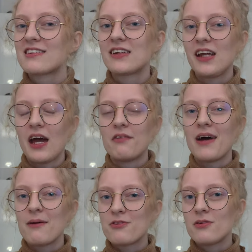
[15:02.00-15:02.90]
actually
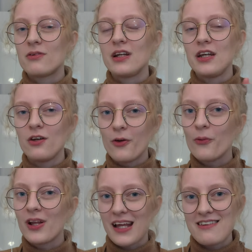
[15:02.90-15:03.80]
have absolutely
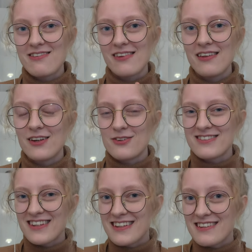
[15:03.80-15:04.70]
no glands in their
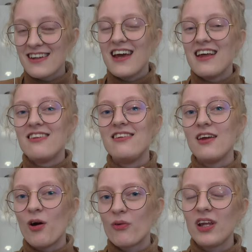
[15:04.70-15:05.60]
skin.
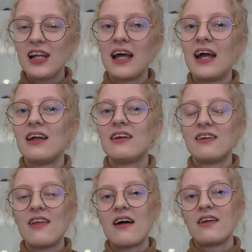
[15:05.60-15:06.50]
The only
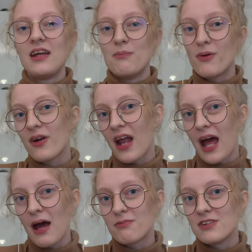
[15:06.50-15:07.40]
gland that a bird
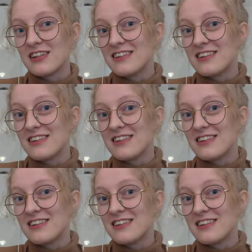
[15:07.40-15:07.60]
have